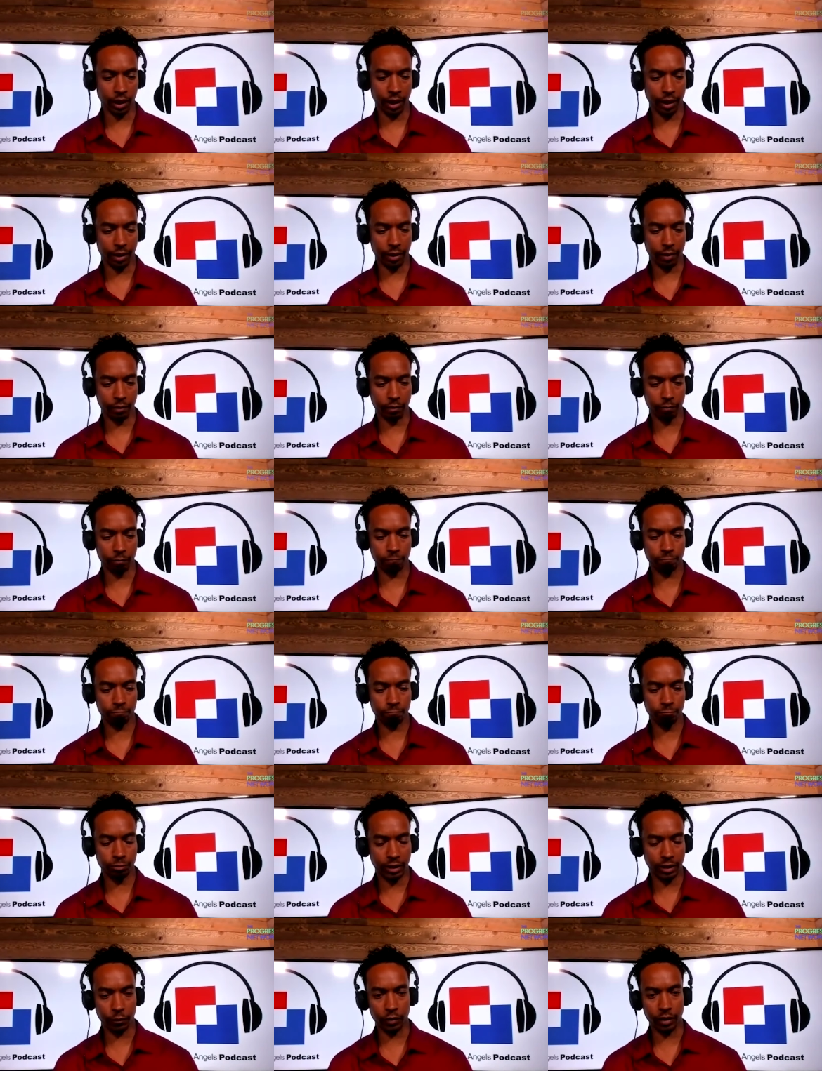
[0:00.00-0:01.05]
have
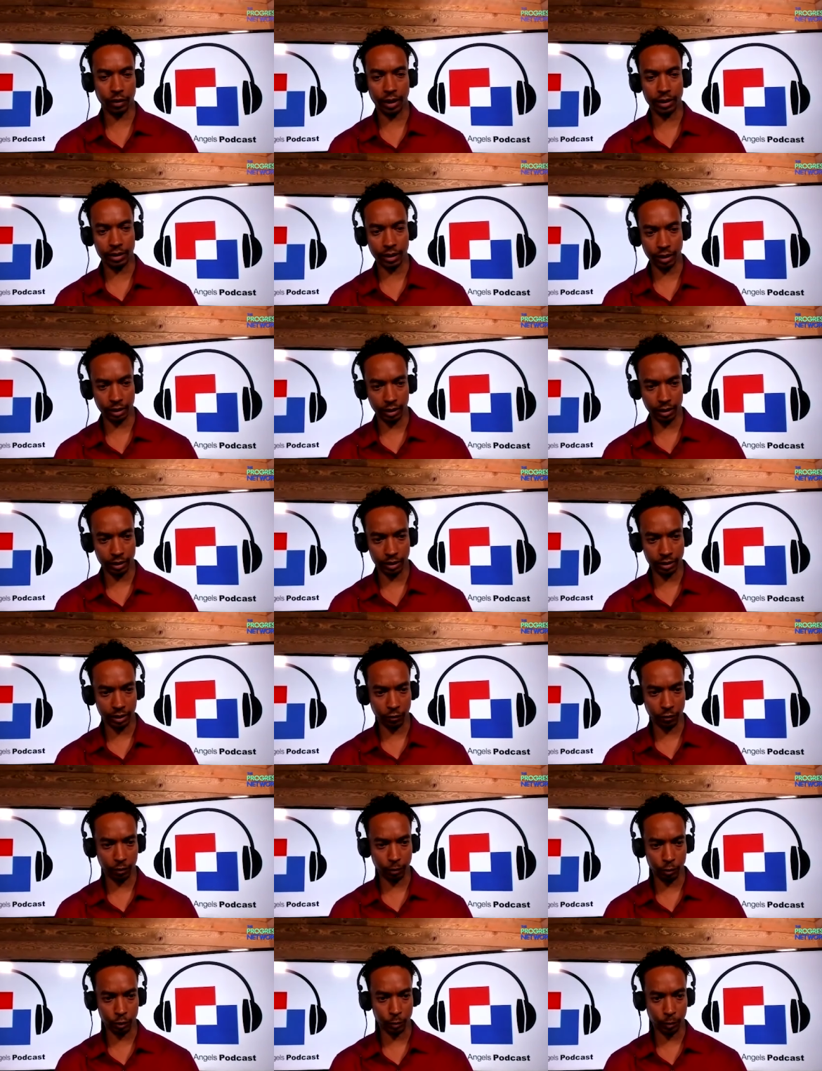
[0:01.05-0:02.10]
different identities,
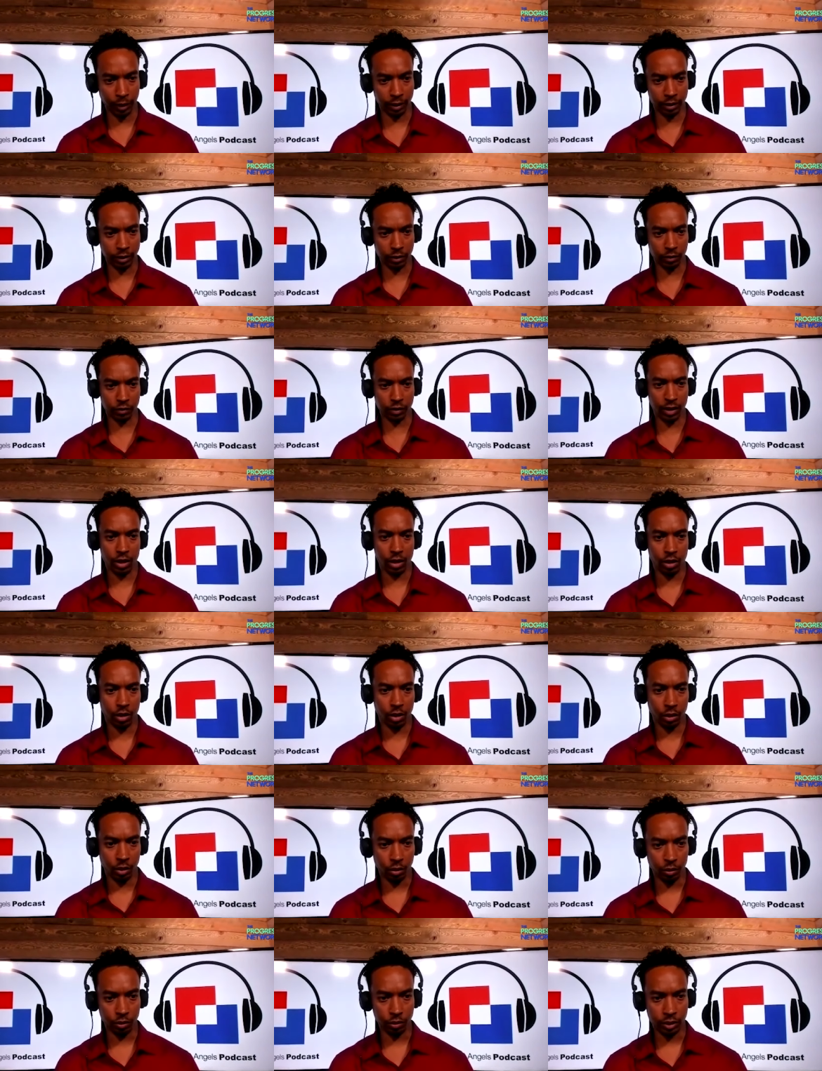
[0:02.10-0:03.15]
different perspectives
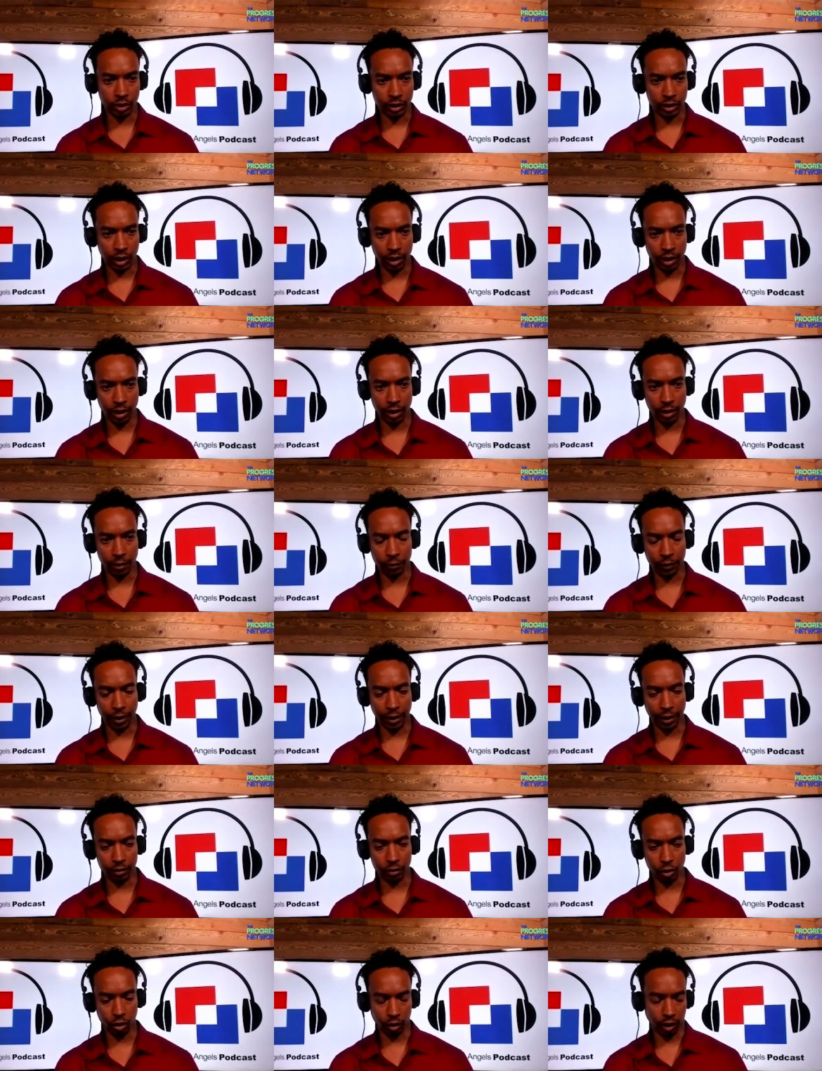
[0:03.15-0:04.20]
who say
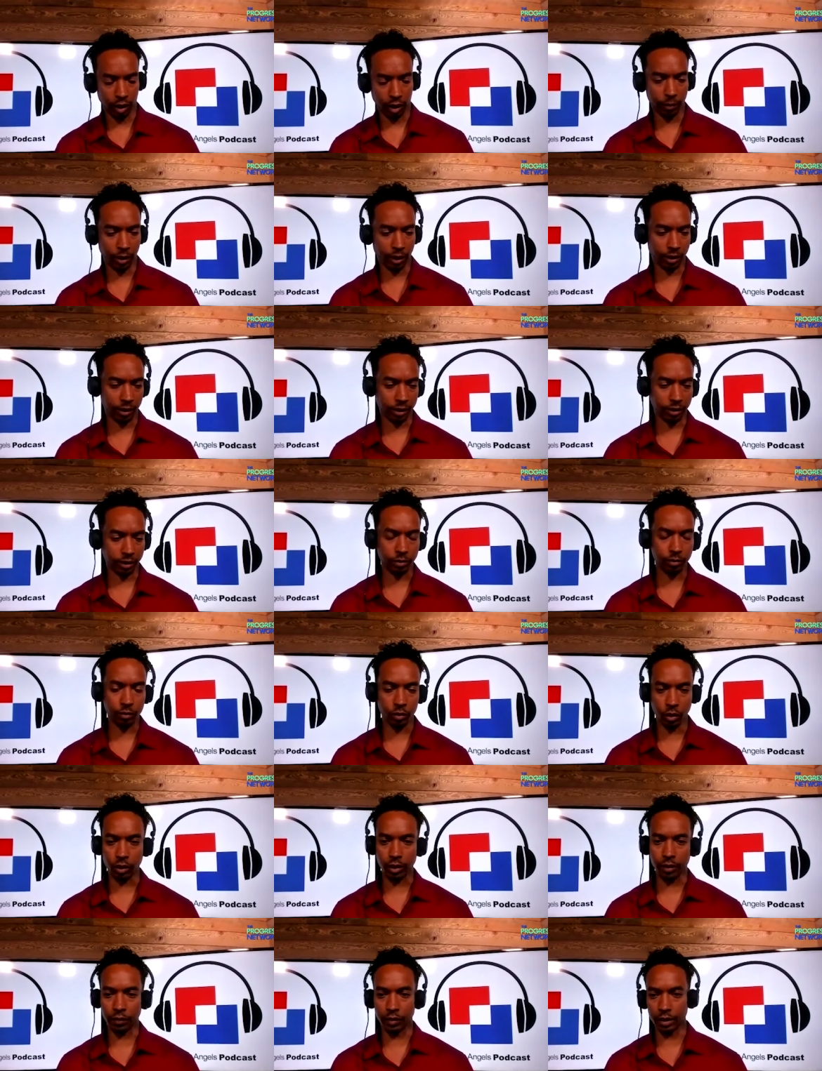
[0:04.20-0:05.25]
that, look, I'm not going to
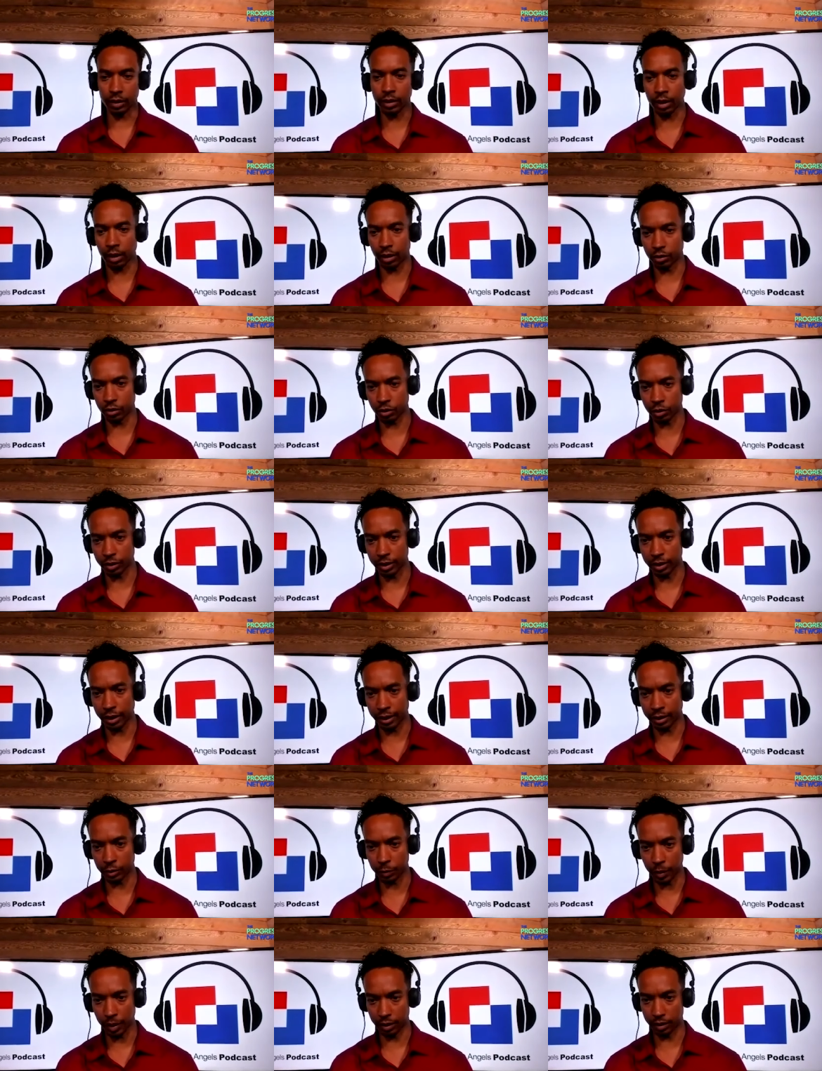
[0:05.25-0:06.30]
look at this country
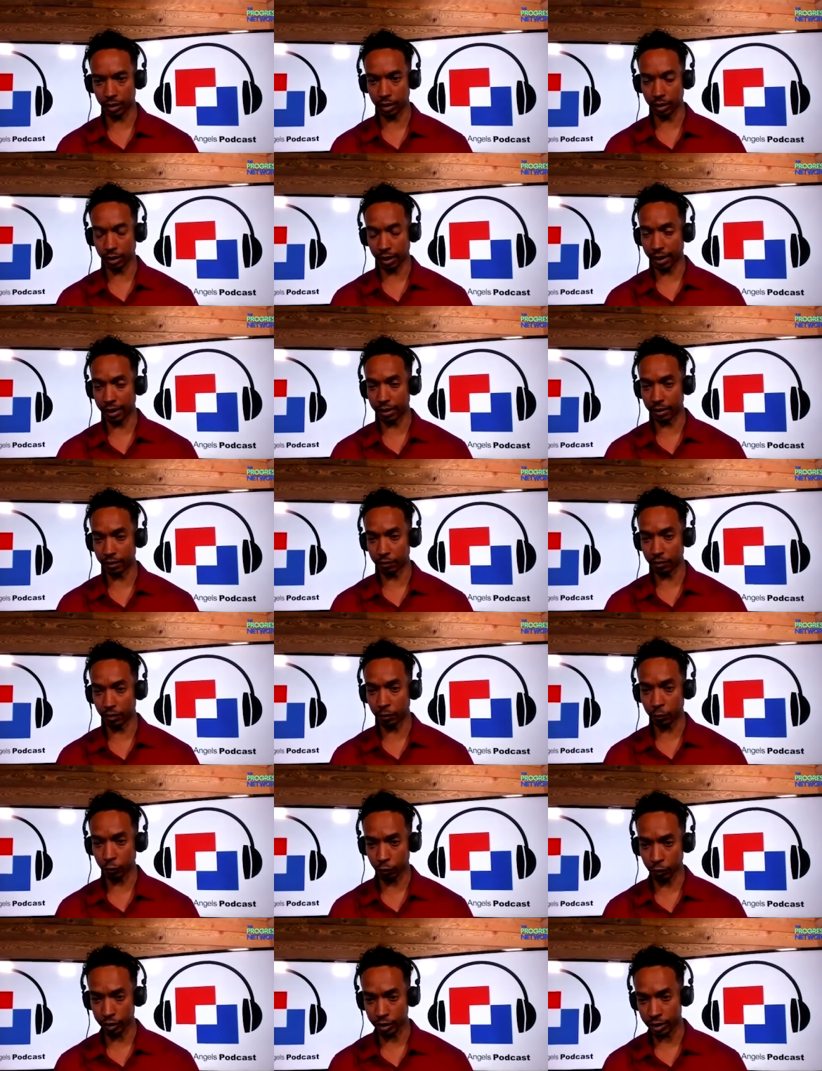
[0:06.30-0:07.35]
as being the land of the
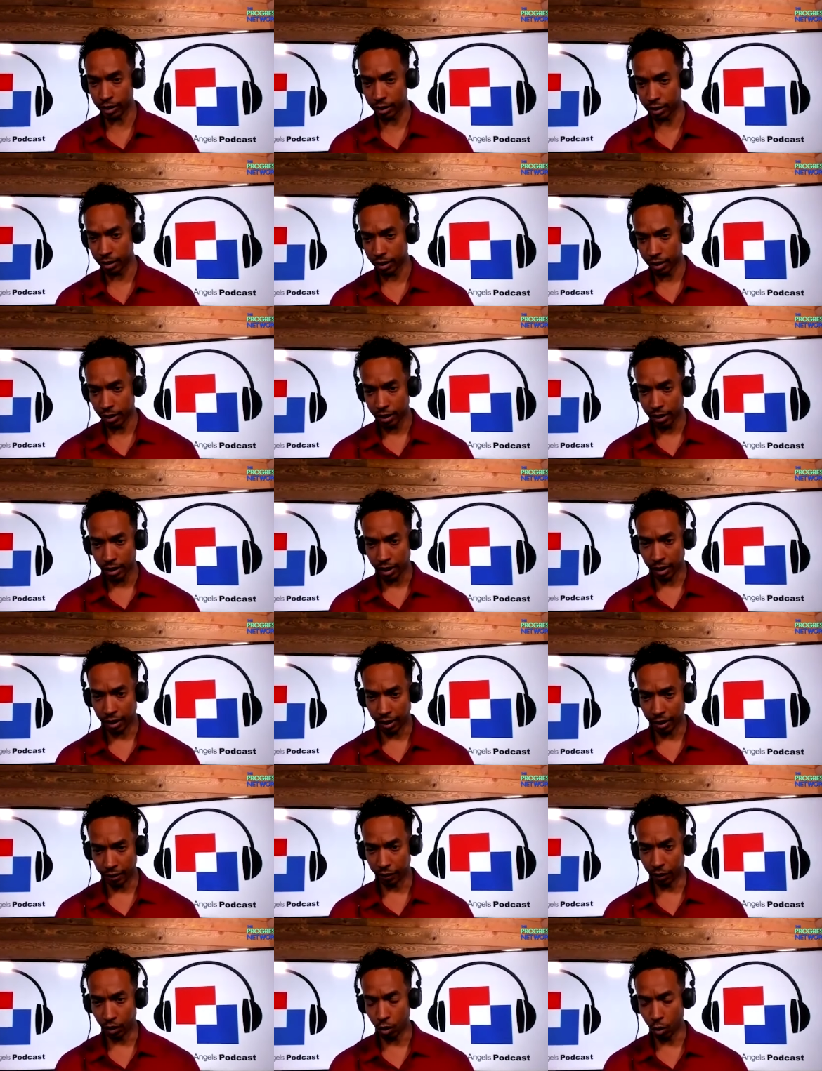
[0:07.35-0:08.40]
free uh,
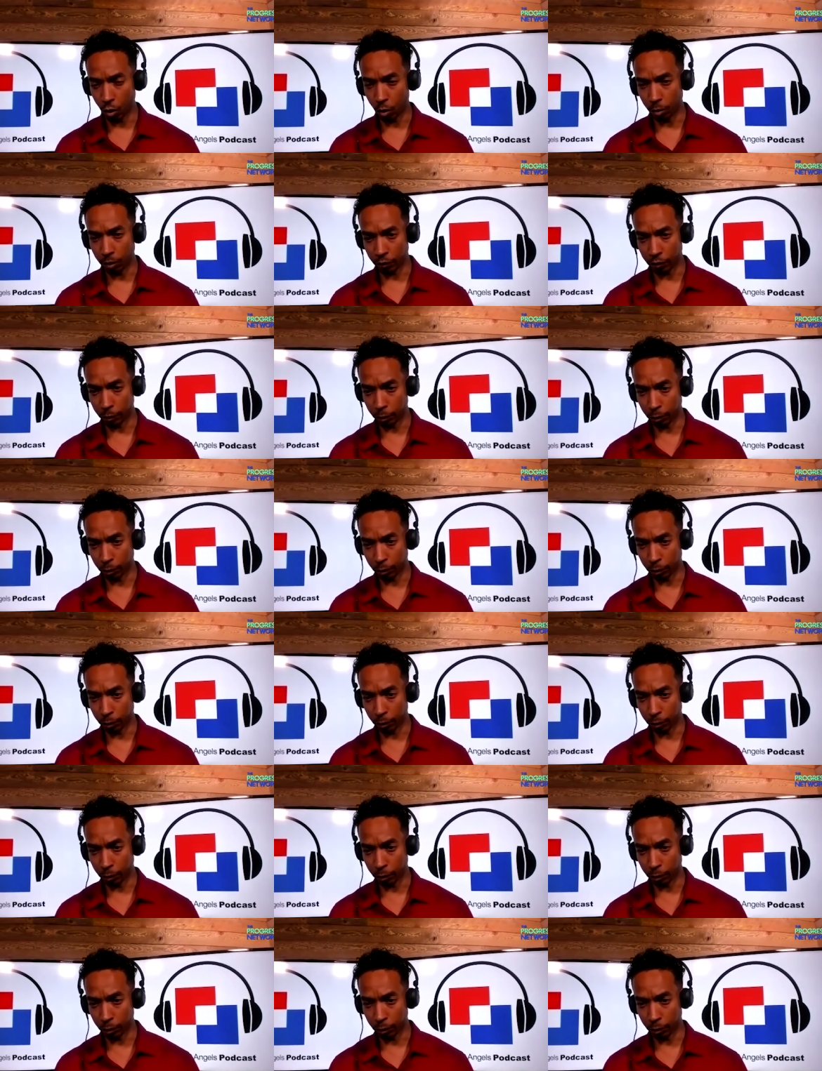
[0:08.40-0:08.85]
and the home of the